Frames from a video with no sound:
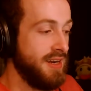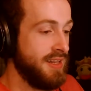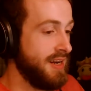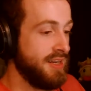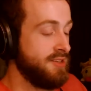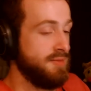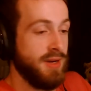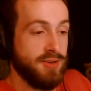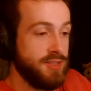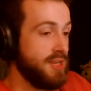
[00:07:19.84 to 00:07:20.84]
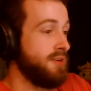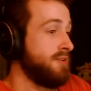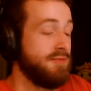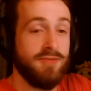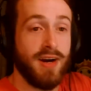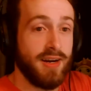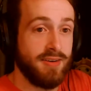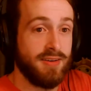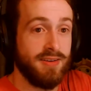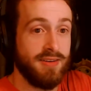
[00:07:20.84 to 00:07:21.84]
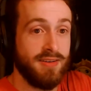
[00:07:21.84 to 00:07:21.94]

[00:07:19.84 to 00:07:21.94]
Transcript: and then I somehow set it on fire.